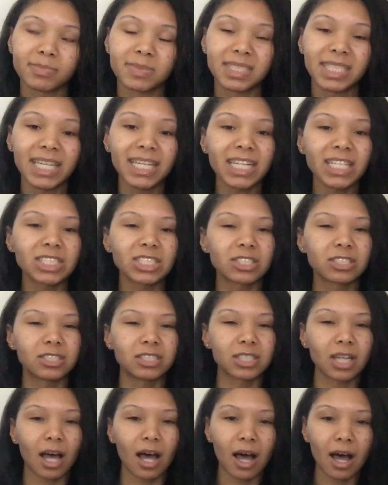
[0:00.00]
did its
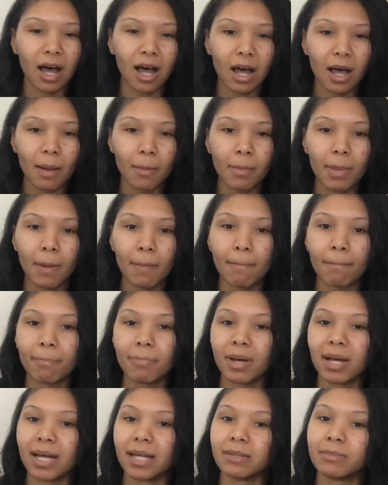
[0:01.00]
job,
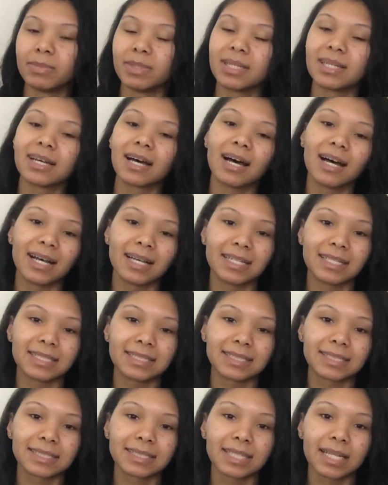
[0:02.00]
but
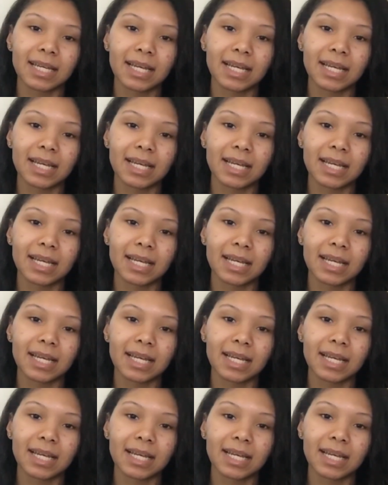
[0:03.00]
because